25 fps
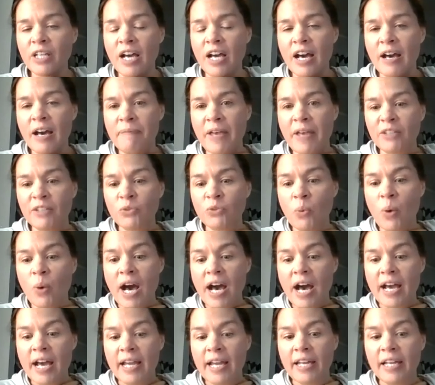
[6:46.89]
That's
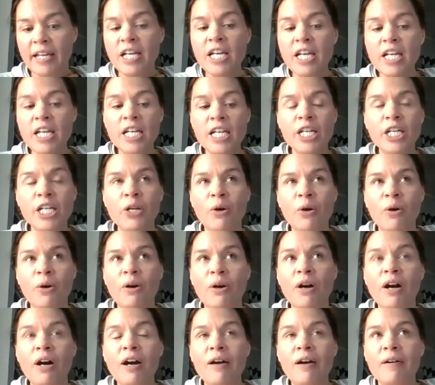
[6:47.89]
why,
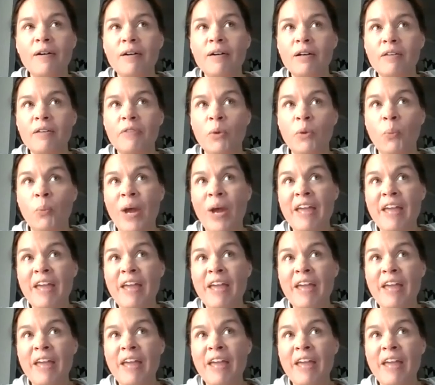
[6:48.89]
the